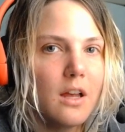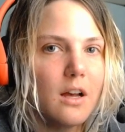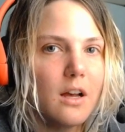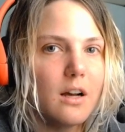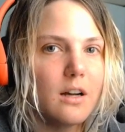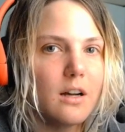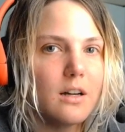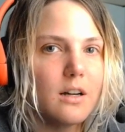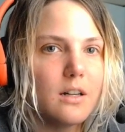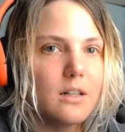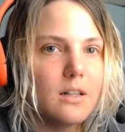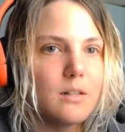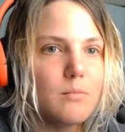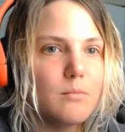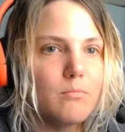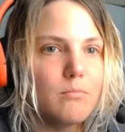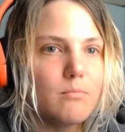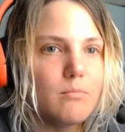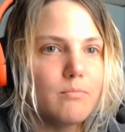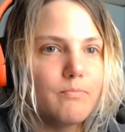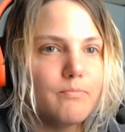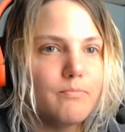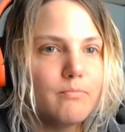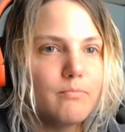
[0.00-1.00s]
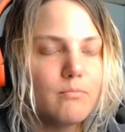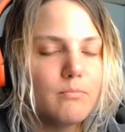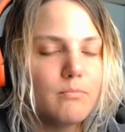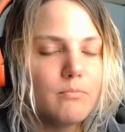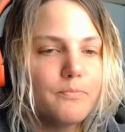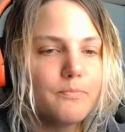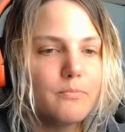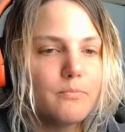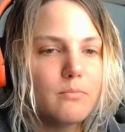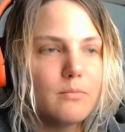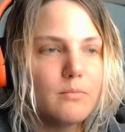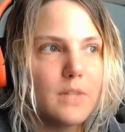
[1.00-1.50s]

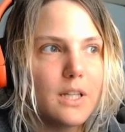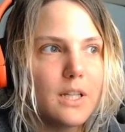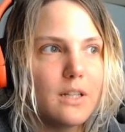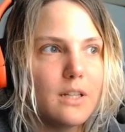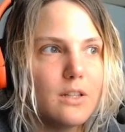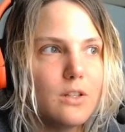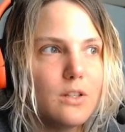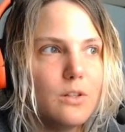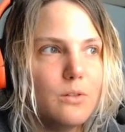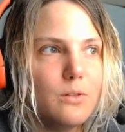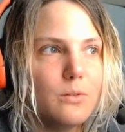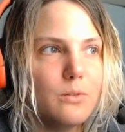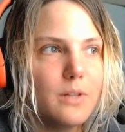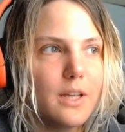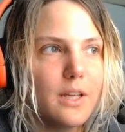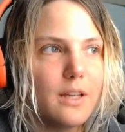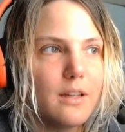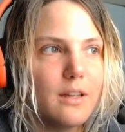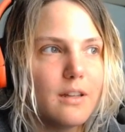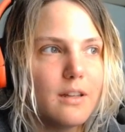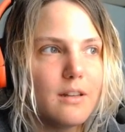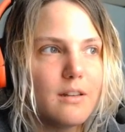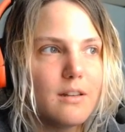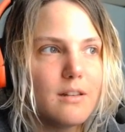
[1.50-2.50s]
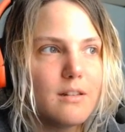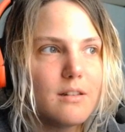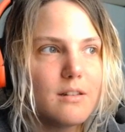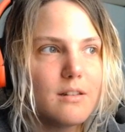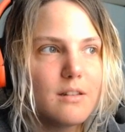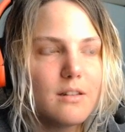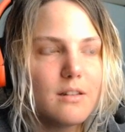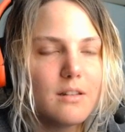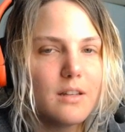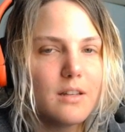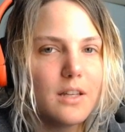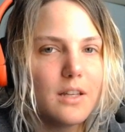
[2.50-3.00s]
then you
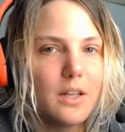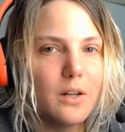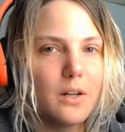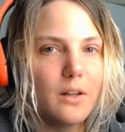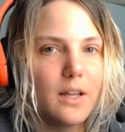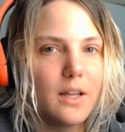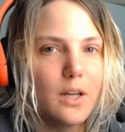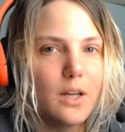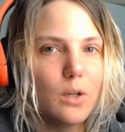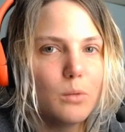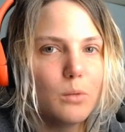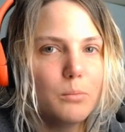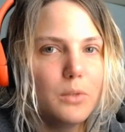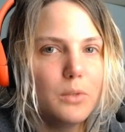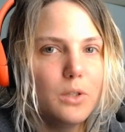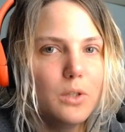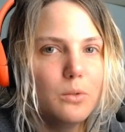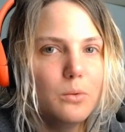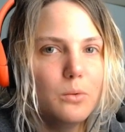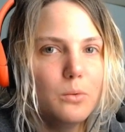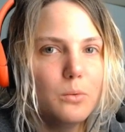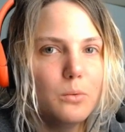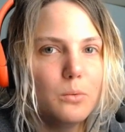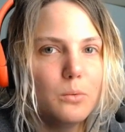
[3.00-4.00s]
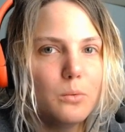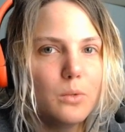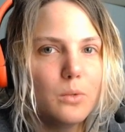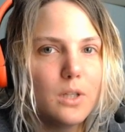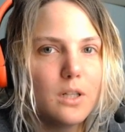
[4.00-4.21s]
can, it'll help you